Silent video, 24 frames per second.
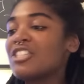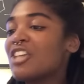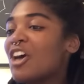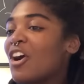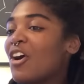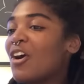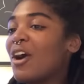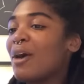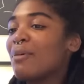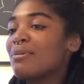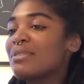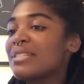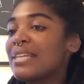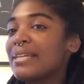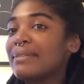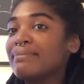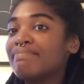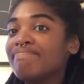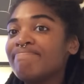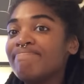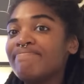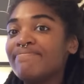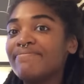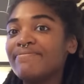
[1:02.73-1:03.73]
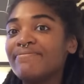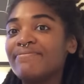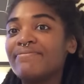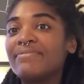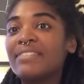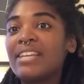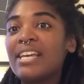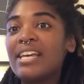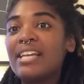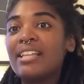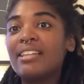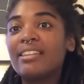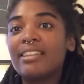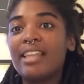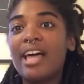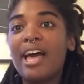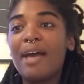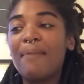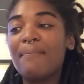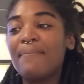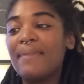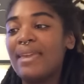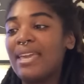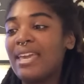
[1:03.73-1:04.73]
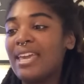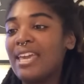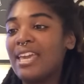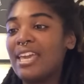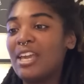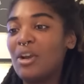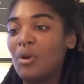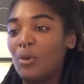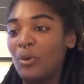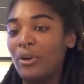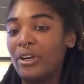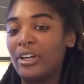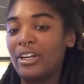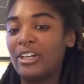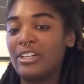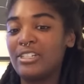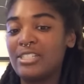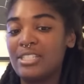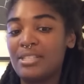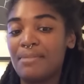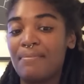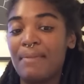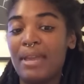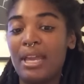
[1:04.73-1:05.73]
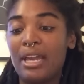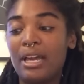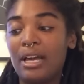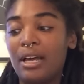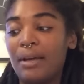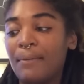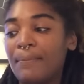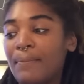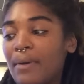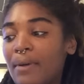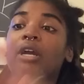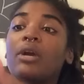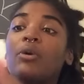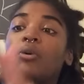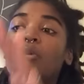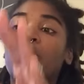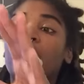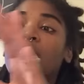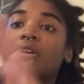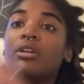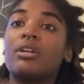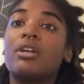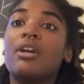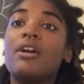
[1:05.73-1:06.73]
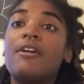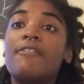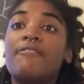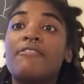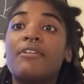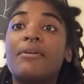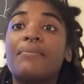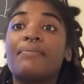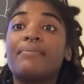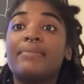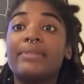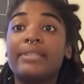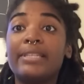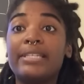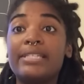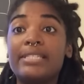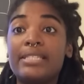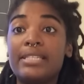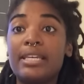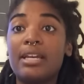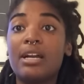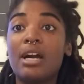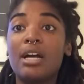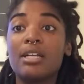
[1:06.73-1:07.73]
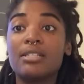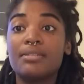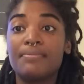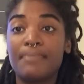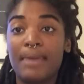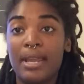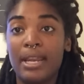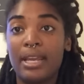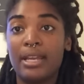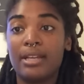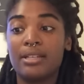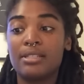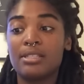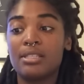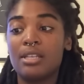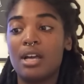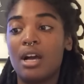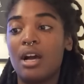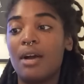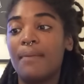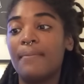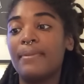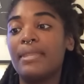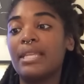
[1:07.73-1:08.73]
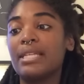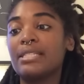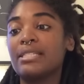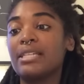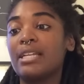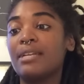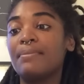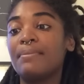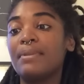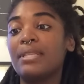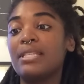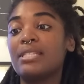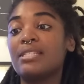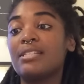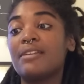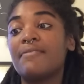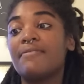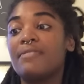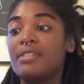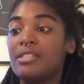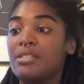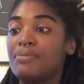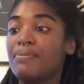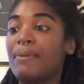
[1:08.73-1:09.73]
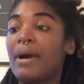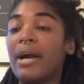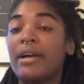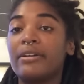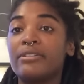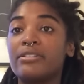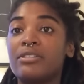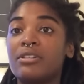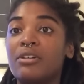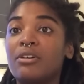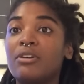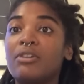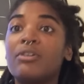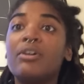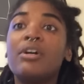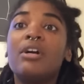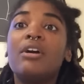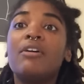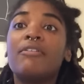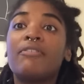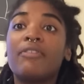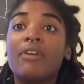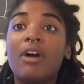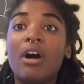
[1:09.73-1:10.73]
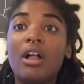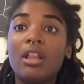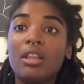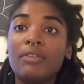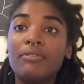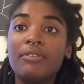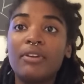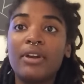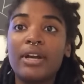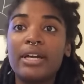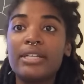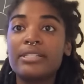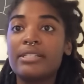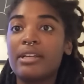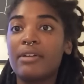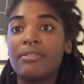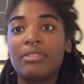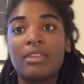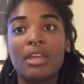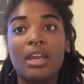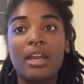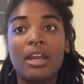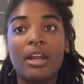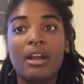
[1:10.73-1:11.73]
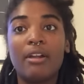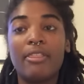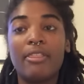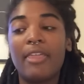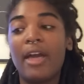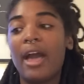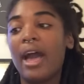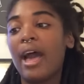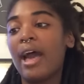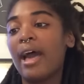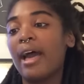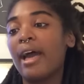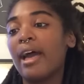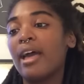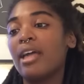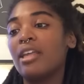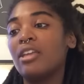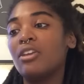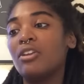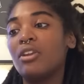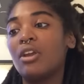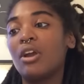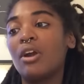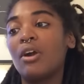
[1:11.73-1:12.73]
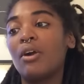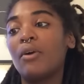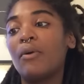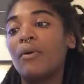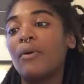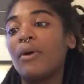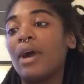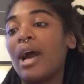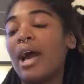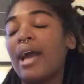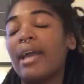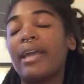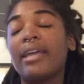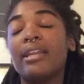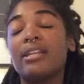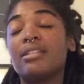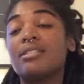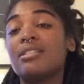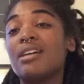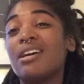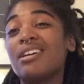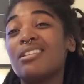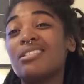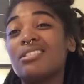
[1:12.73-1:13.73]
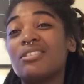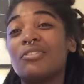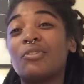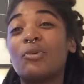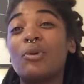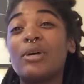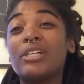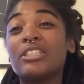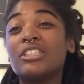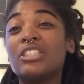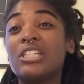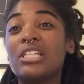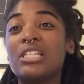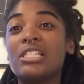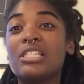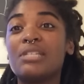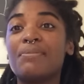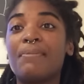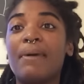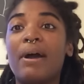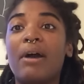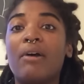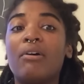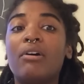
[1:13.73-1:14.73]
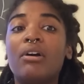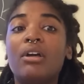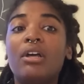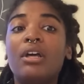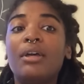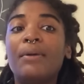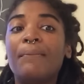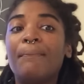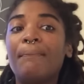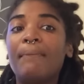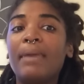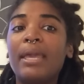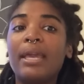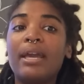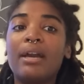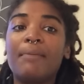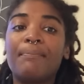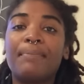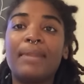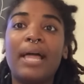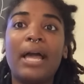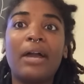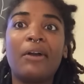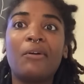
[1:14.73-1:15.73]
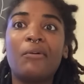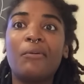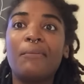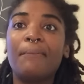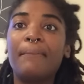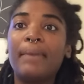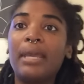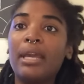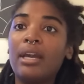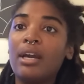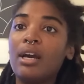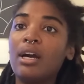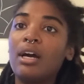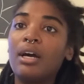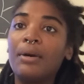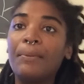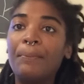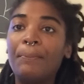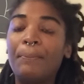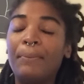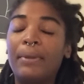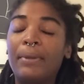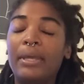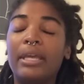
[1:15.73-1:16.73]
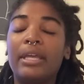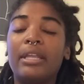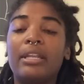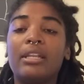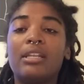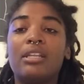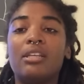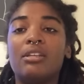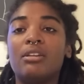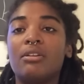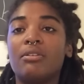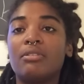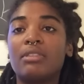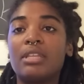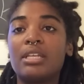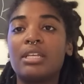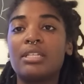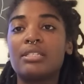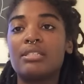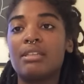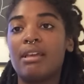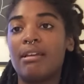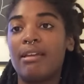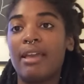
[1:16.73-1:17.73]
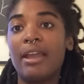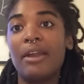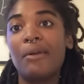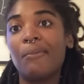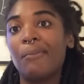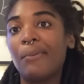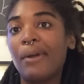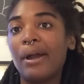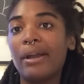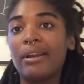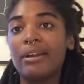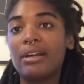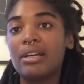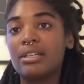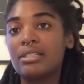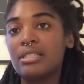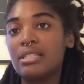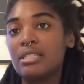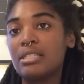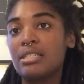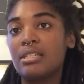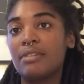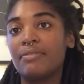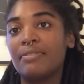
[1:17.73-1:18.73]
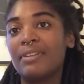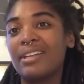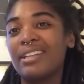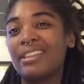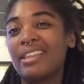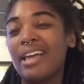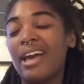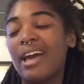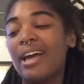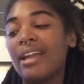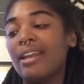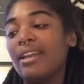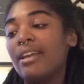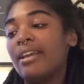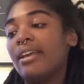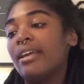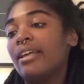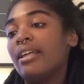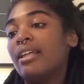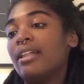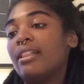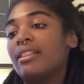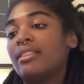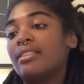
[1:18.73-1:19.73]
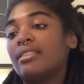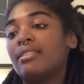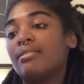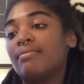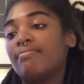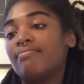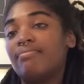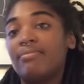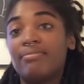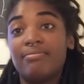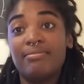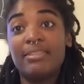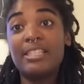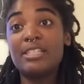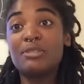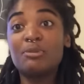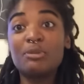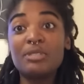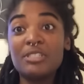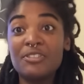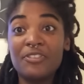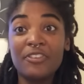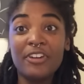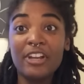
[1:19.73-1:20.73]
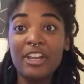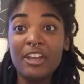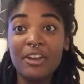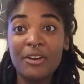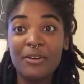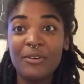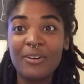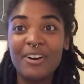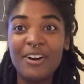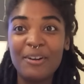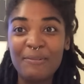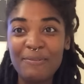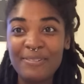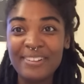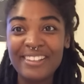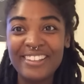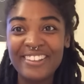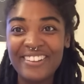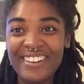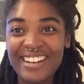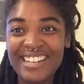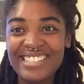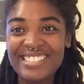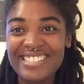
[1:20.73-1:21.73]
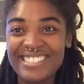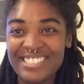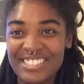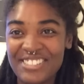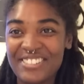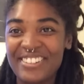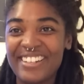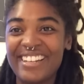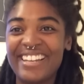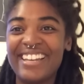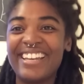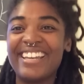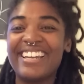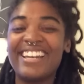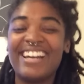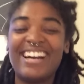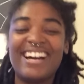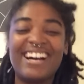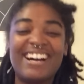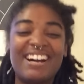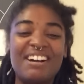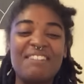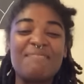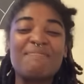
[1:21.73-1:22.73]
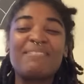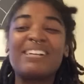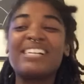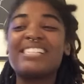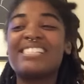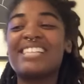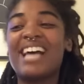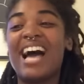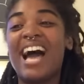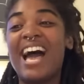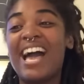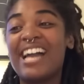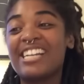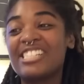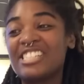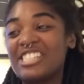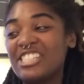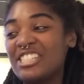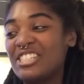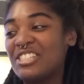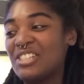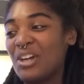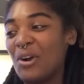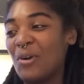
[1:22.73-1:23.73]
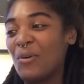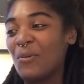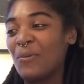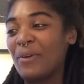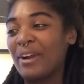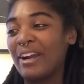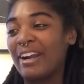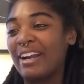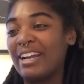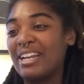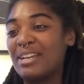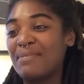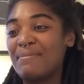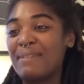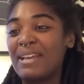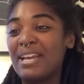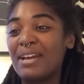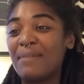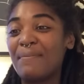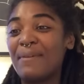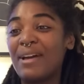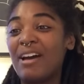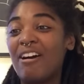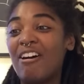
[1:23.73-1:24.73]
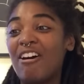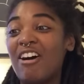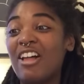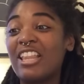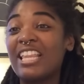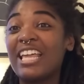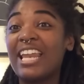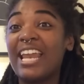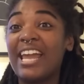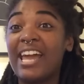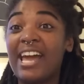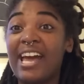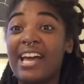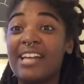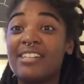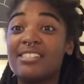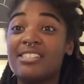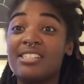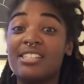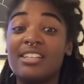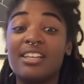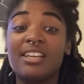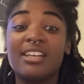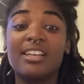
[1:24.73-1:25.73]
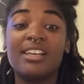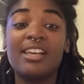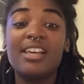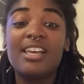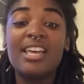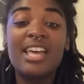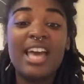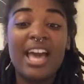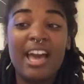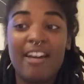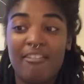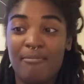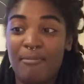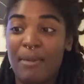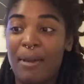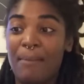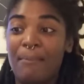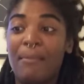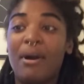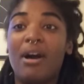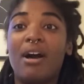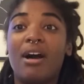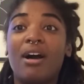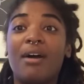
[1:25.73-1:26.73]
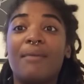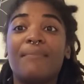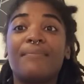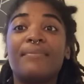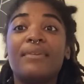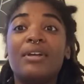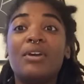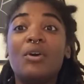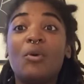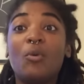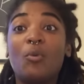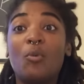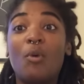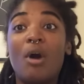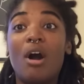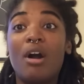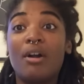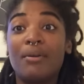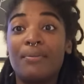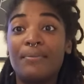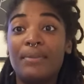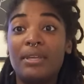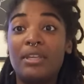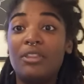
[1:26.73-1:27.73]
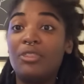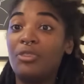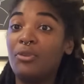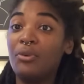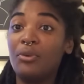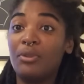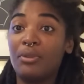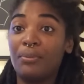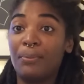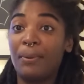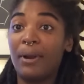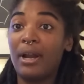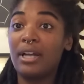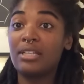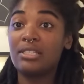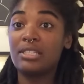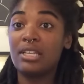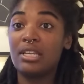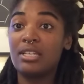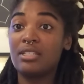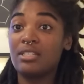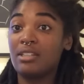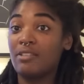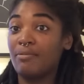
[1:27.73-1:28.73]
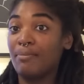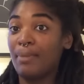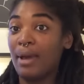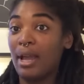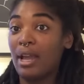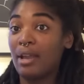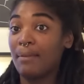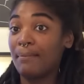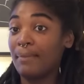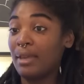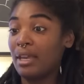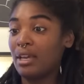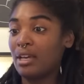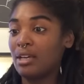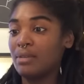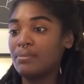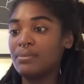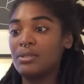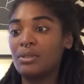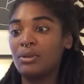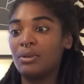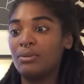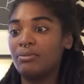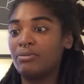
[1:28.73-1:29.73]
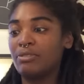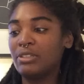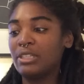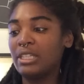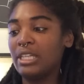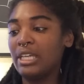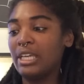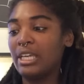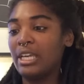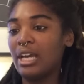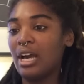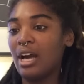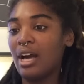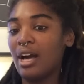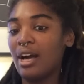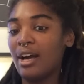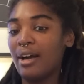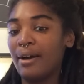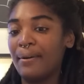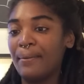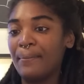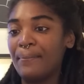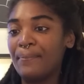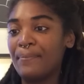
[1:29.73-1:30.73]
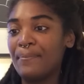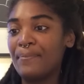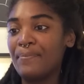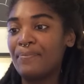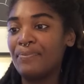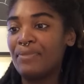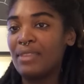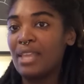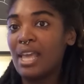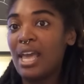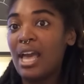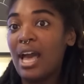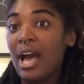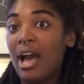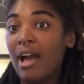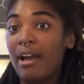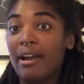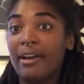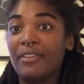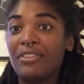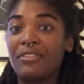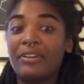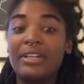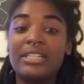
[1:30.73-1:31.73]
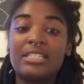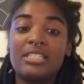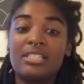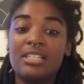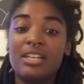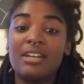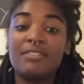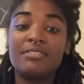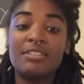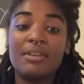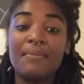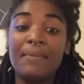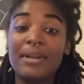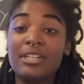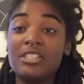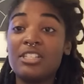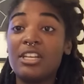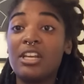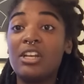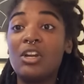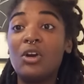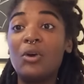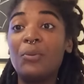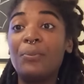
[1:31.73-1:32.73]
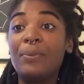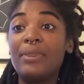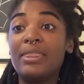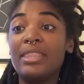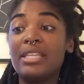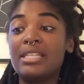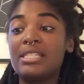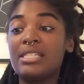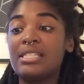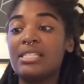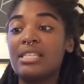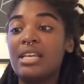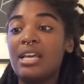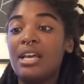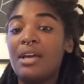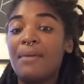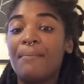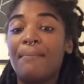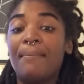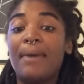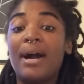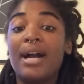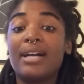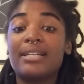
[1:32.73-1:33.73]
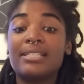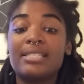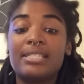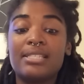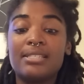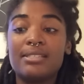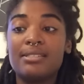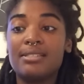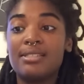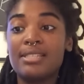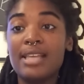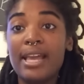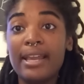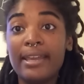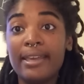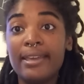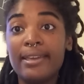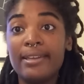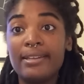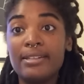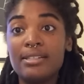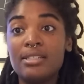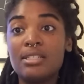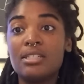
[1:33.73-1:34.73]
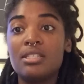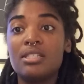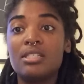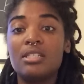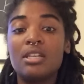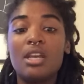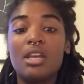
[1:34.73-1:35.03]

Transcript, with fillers: So I was like, hmm, let me order some makeup. I ordered from Lisi Cosmetics, um, and that's gonna be the stuff in this box. So for all of you guys out there that, you know, I get tons of questions about make black owned makeup and, you know, things like hair products and stuff like that this one's for you. Hopefully you guys enjoy it because um, I actually don't wear any makeup at all and I had to have my mom walk me through the process of buying makeup. So hopefully um, I got the right stuff. So I'm actually going to open this box second.